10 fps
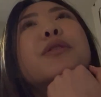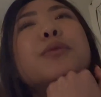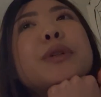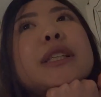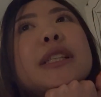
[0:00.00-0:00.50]

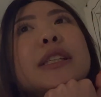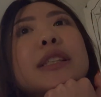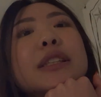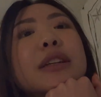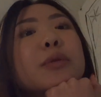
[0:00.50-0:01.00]

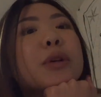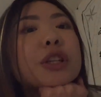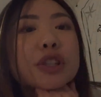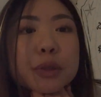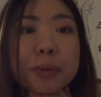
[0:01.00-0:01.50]
We
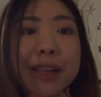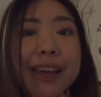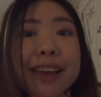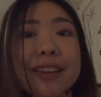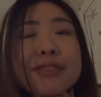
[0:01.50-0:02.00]
watched her
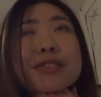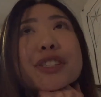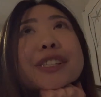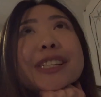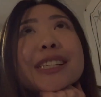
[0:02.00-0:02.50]
play and
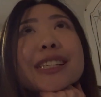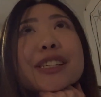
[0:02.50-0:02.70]
she